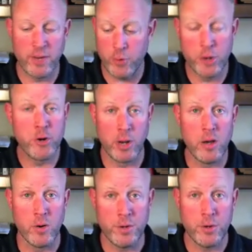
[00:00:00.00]
If you're under
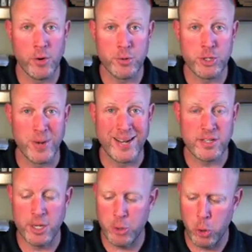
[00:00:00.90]
load, you're under
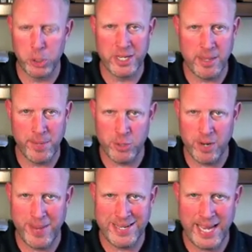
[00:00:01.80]
stress, and you're holding something, trying
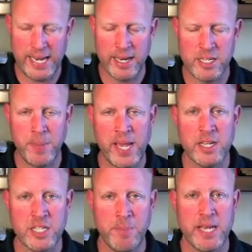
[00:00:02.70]
to maintain it
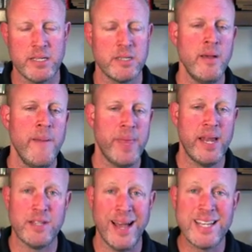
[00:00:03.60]
in space, that
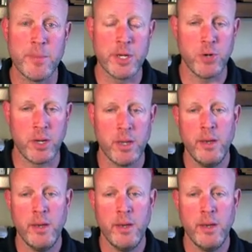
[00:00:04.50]
is isometric.